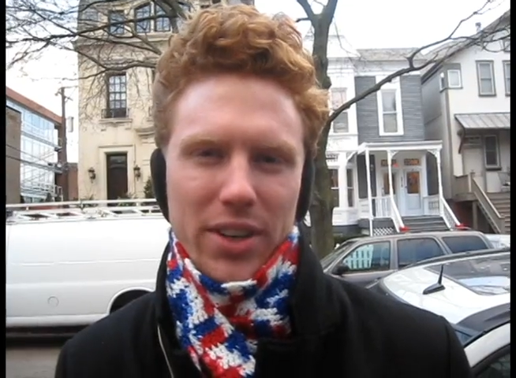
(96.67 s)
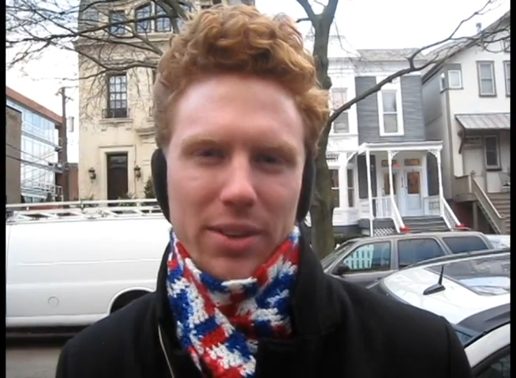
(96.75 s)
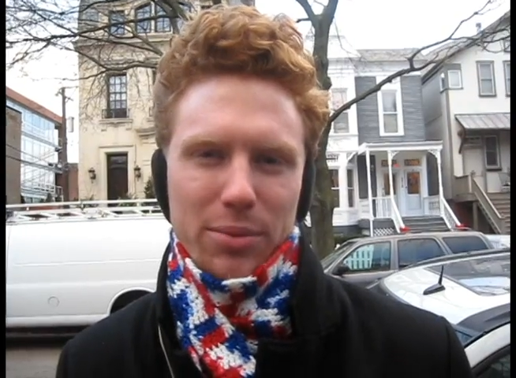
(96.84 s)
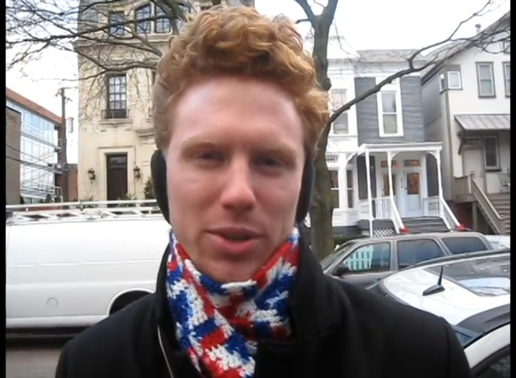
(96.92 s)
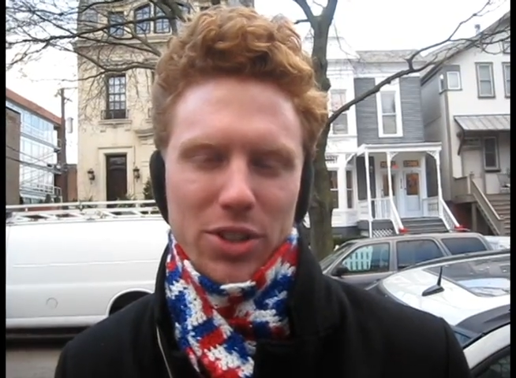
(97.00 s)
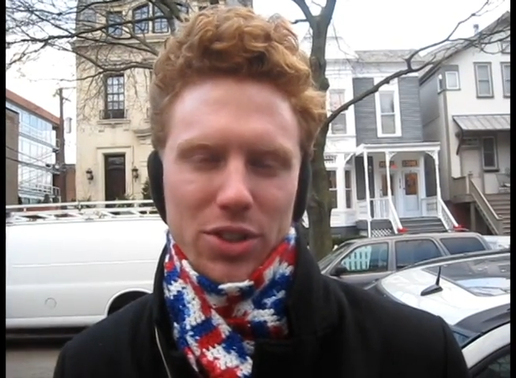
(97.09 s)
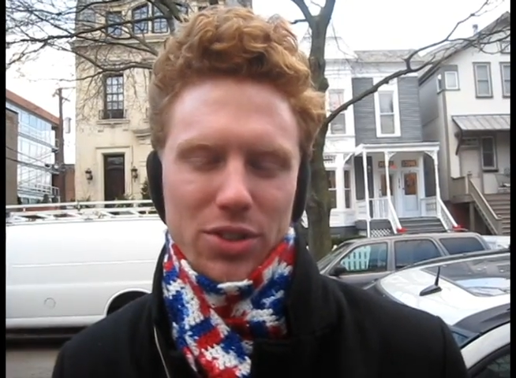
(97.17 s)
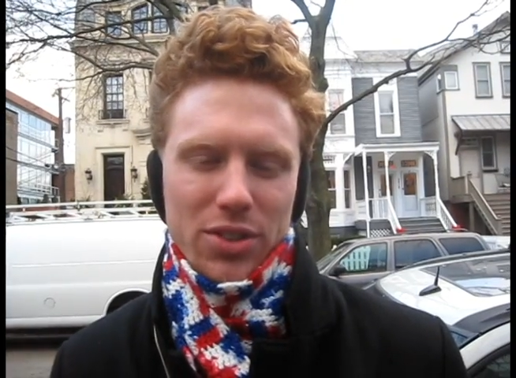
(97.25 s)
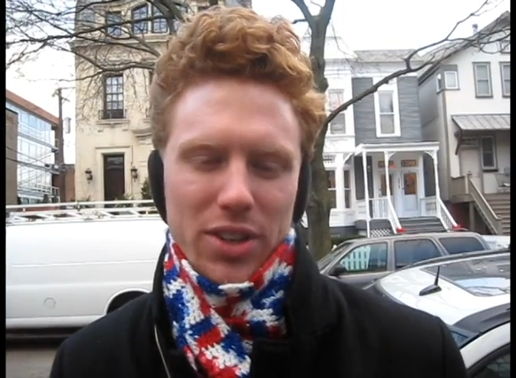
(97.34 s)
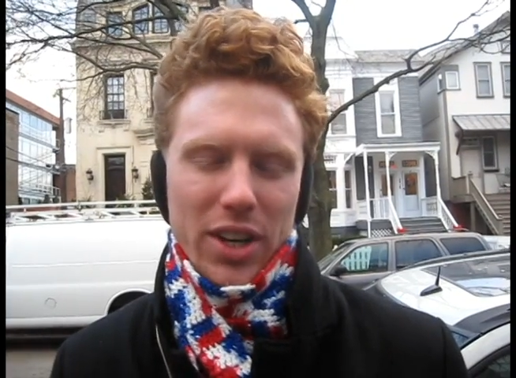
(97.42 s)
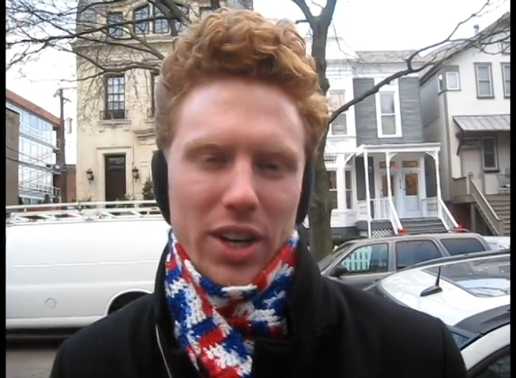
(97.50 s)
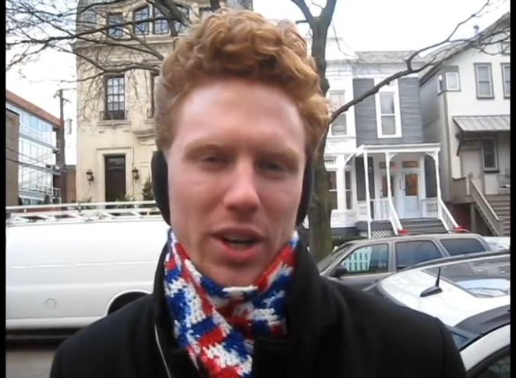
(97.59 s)
and which has
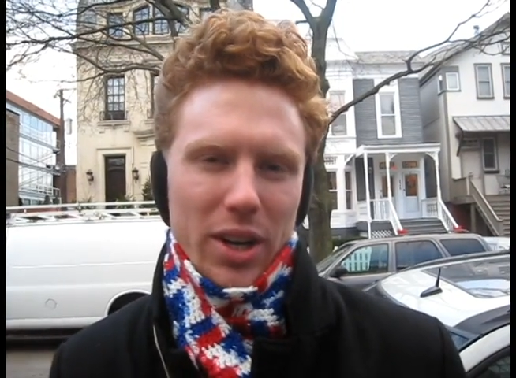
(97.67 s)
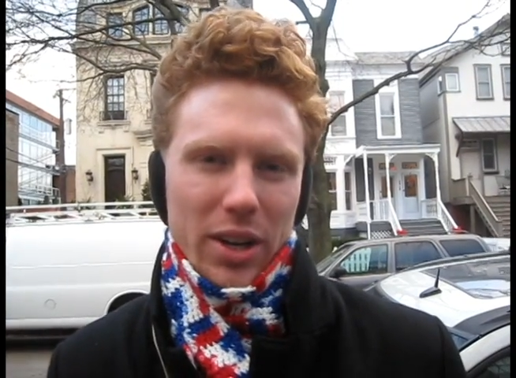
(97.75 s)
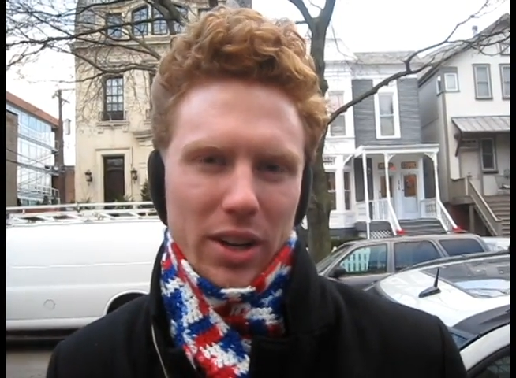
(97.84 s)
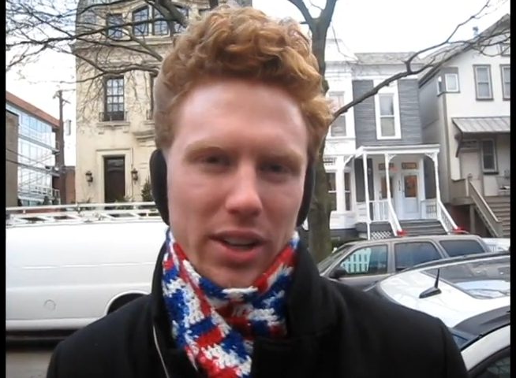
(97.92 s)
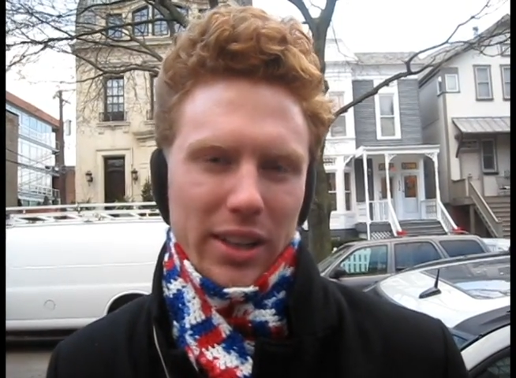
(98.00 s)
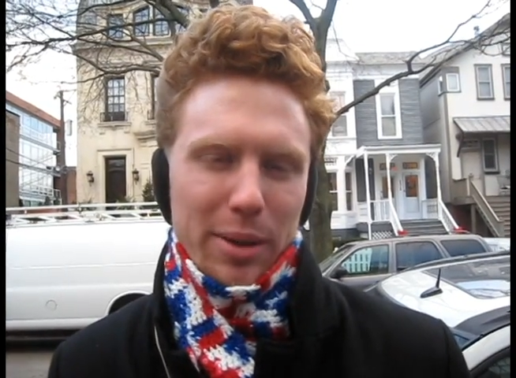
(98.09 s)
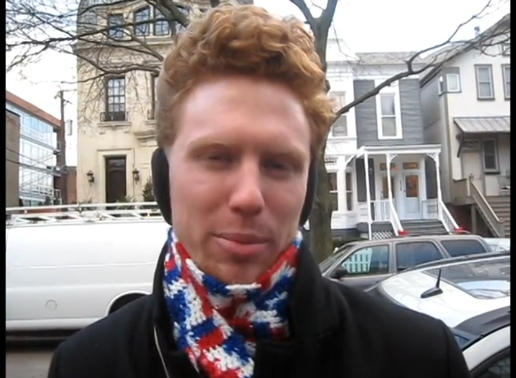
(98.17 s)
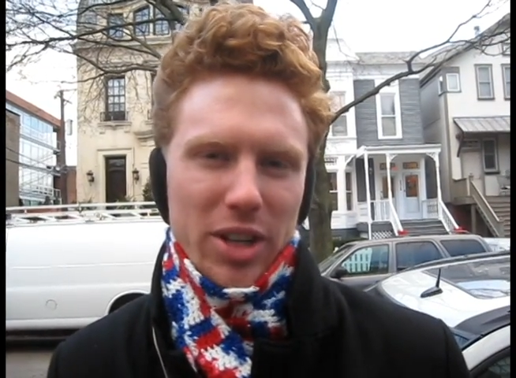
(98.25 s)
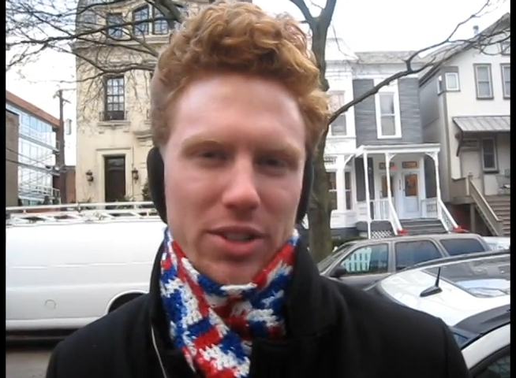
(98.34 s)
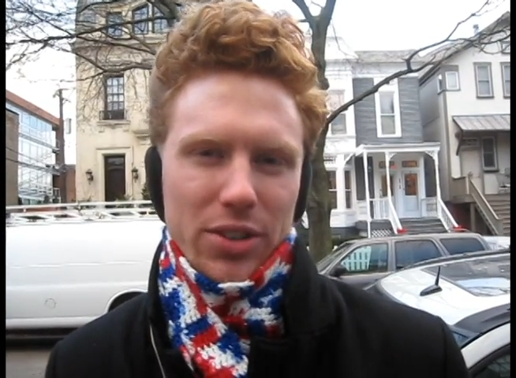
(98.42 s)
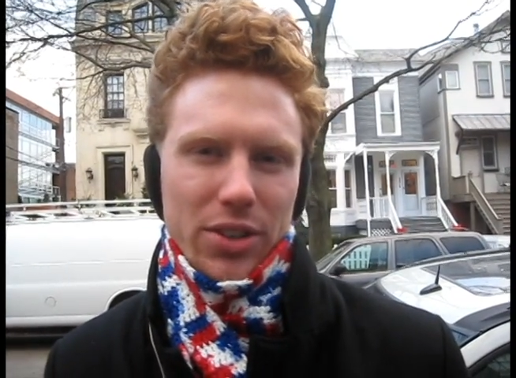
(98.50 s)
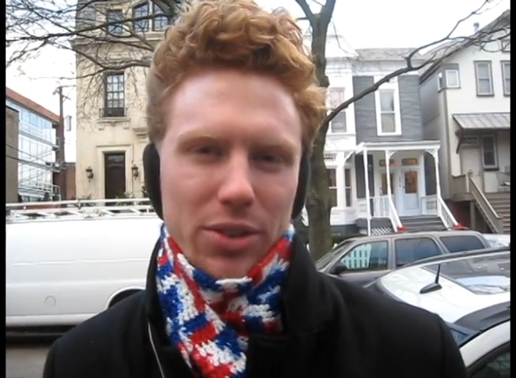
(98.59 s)
led me
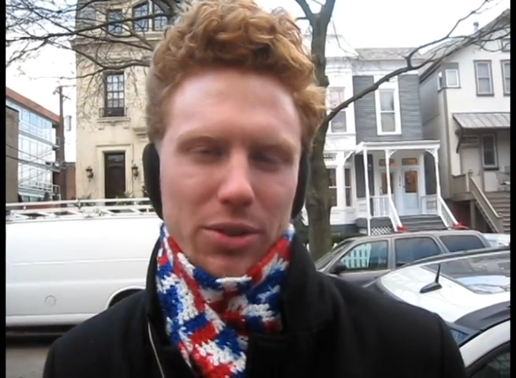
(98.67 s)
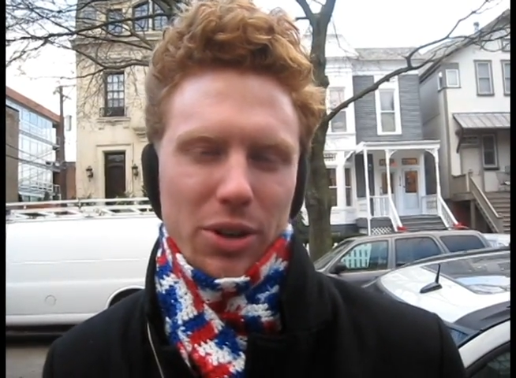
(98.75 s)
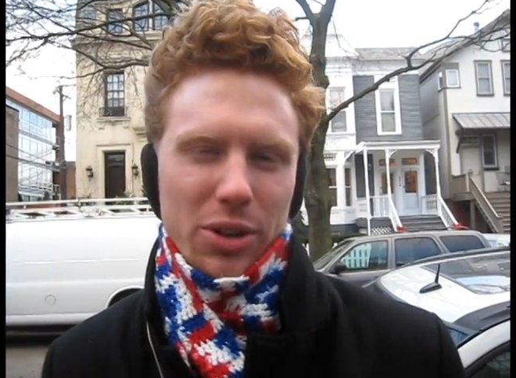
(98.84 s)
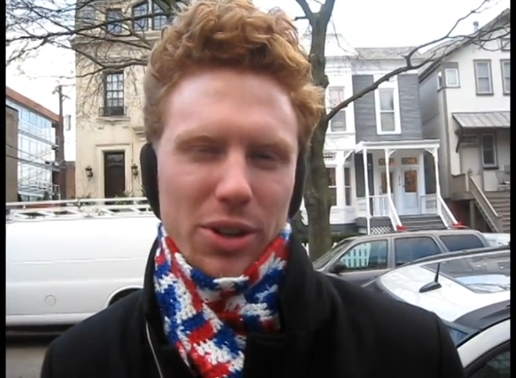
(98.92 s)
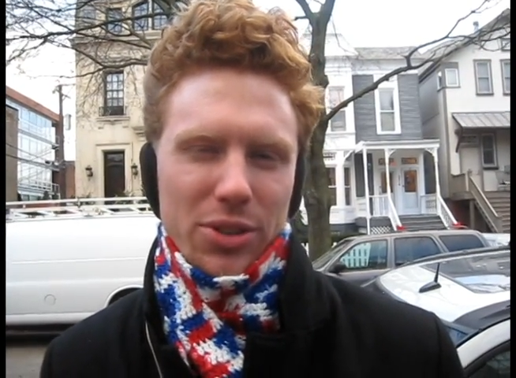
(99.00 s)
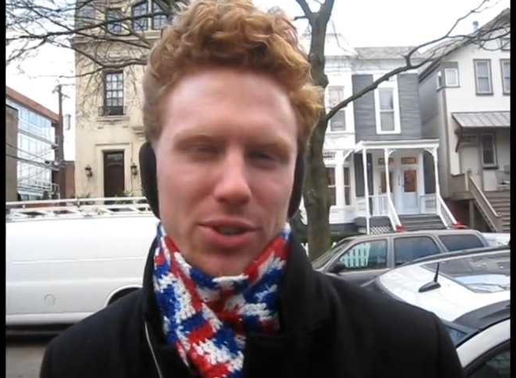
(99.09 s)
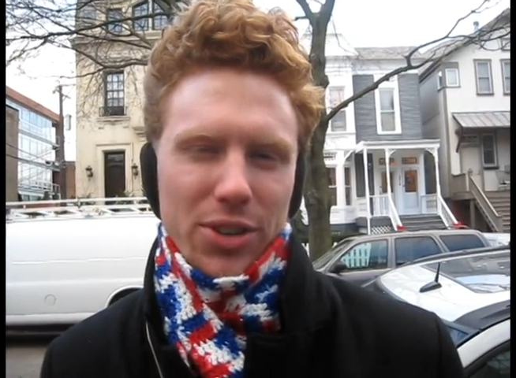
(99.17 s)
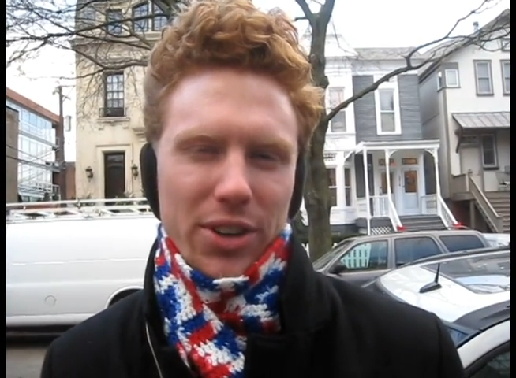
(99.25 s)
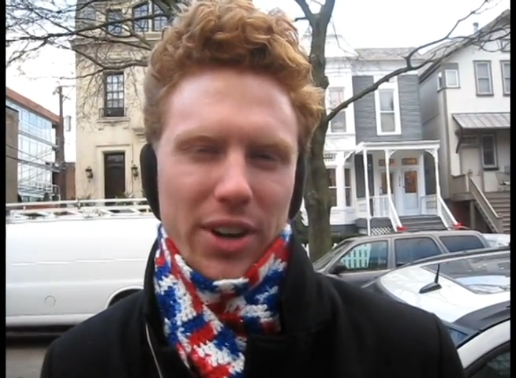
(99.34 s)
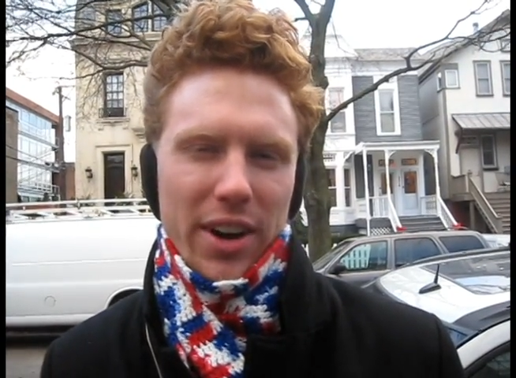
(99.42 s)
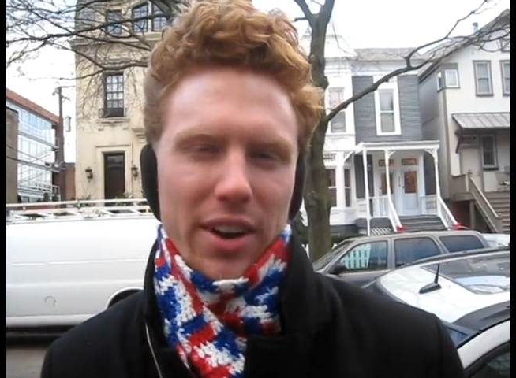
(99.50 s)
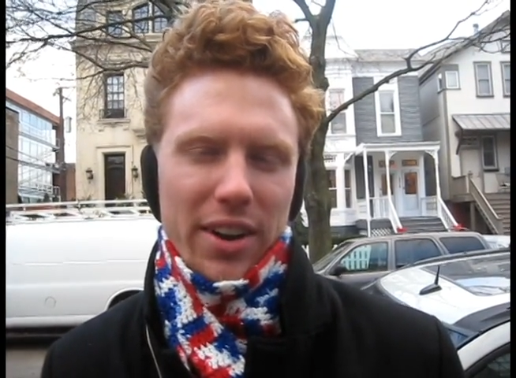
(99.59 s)
to grow closer to
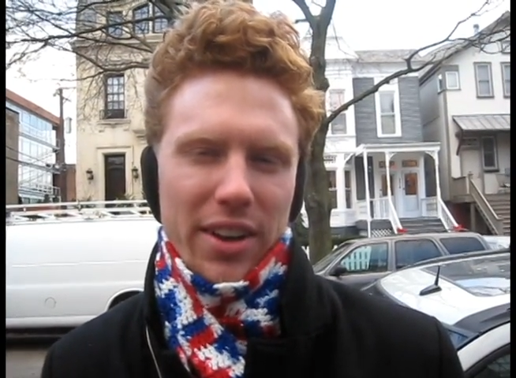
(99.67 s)
God.